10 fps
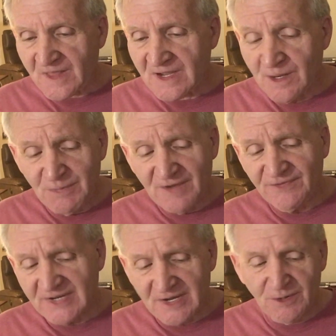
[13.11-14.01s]
On my
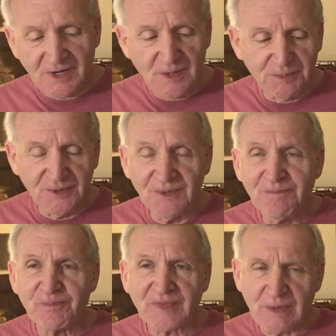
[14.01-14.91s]
video a couple,
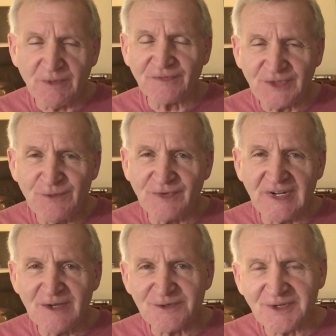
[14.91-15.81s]
couple two
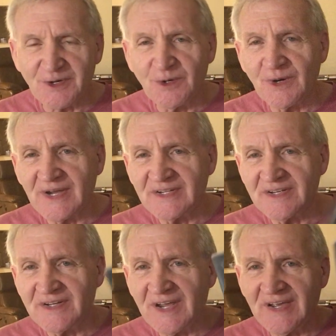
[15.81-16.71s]
videos ago, I
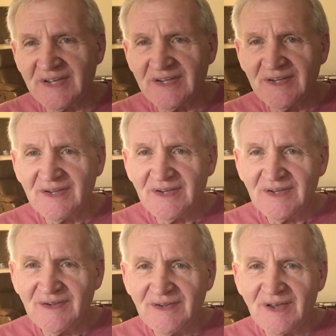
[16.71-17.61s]
did a,
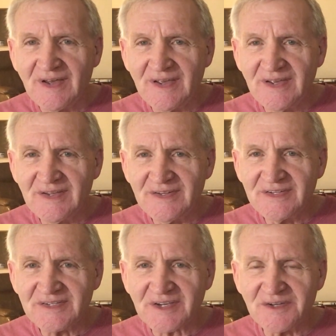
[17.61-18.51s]
a
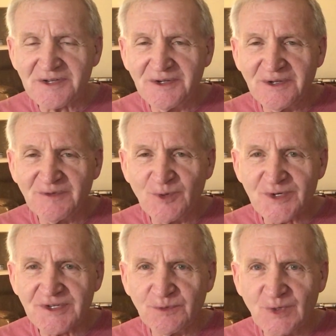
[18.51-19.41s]
discussion of
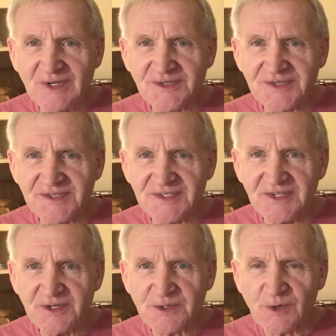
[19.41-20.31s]
Orson Welles'
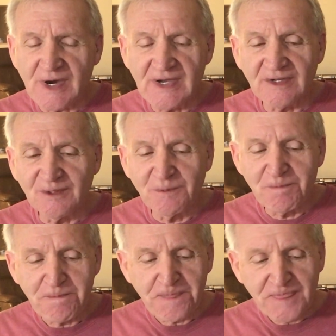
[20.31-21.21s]
The Trial.
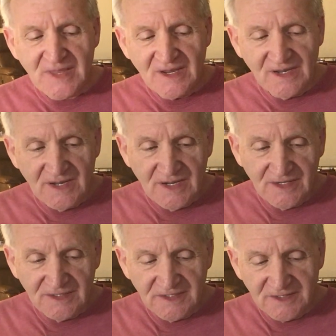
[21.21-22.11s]

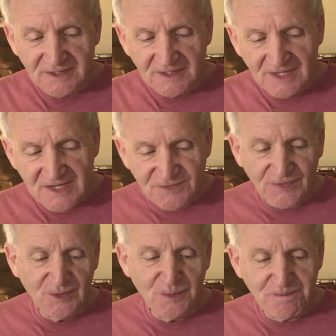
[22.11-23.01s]
And uh, the last
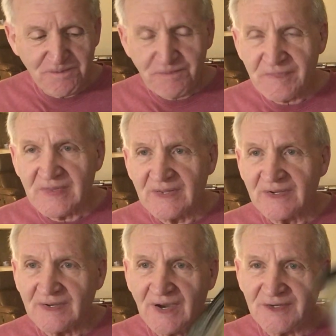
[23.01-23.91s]
film
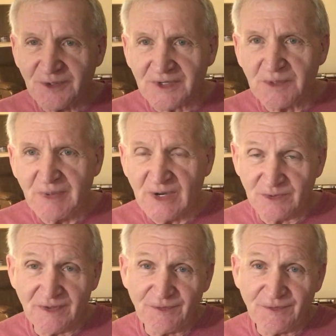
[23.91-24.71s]
I talked about with the